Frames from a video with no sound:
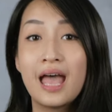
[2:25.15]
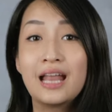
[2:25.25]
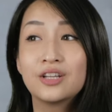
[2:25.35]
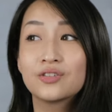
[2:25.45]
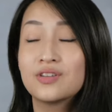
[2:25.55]

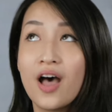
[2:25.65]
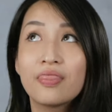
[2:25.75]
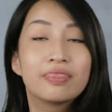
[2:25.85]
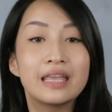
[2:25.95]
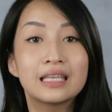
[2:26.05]
and you're
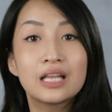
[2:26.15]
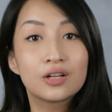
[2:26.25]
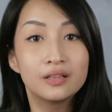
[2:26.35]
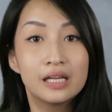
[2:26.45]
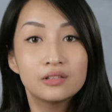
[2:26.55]
not thinking
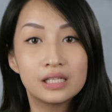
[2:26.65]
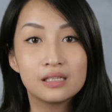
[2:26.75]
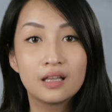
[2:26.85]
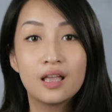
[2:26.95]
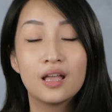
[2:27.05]
clearly,